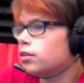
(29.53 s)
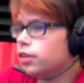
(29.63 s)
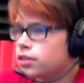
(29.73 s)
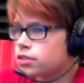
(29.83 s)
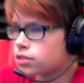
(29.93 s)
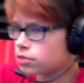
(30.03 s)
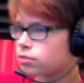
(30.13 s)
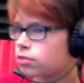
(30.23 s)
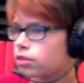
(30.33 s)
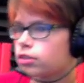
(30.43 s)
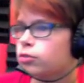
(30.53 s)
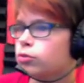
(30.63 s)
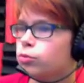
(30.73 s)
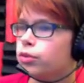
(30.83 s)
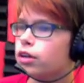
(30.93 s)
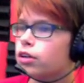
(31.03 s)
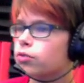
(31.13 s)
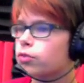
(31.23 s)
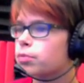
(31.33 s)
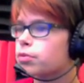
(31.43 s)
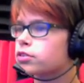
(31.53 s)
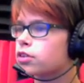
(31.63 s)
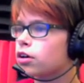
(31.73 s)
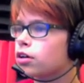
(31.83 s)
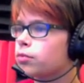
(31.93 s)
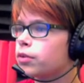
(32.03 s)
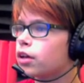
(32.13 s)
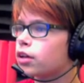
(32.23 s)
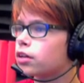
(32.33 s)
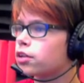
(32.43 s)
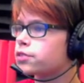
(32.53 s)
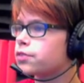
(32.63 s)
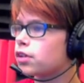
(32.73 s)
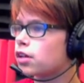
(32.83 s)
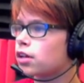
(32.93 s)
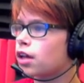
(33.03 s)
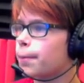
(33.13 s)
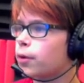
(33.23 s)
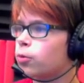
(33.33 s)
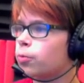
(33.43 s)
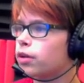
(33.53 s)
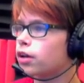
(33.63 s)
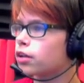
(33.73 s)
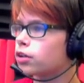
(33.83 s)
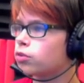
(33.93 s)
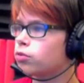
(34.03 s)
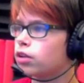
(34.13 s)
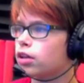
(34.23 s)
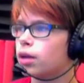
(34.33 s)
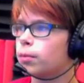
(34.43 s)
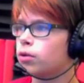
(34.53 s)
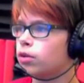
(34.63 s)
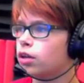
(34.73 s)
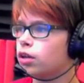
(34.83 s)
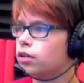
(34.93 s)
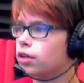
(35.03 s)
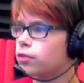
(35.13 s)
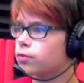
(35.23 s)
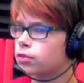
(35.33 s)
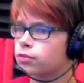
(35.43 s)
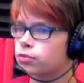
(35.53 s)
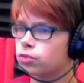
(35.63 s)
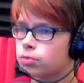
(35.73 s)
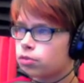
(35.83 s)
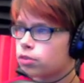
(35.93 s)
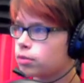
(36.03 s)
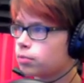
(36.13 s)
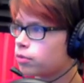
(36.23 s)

ease into it. Ooh, we got a Reaper Taunt, we got an HVK camo, and we got a Kuda camo, and a 5 Crypto Key